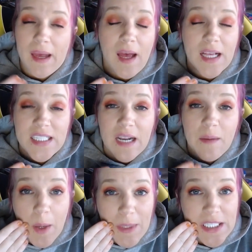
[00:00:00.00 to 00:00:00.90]
set of
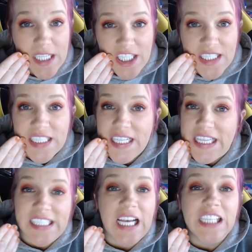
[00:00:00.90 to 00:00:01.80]
permanent dentures like
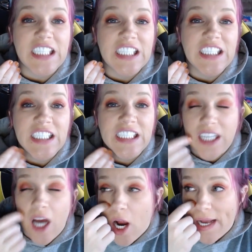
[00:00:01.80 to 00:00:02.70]
these
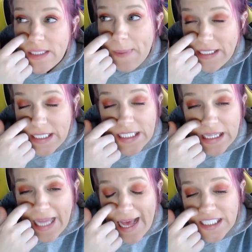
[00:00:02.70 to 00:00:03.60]
are expected to
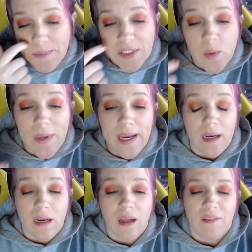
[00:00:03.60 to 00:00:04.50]
last
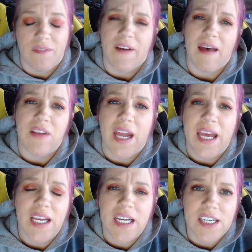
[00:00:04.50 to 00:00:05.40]
between 5 and
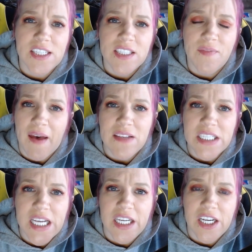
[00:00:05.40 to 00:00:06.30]
8 years, 5 and
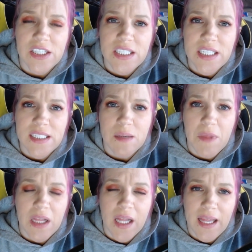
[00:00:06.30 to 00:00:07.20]
10 years,
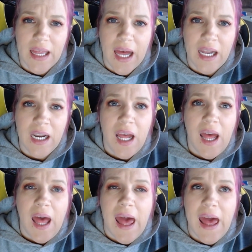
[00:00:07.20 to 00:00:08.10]
something like that.
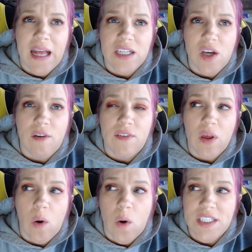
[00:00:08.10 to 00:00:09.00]
And over the
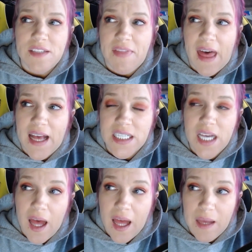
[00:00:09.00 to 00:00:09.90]
course of that
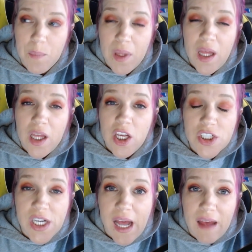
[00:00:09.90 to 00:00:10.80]
time, you
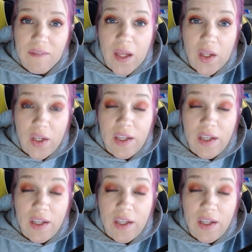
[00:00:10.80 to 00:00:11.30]
should have a good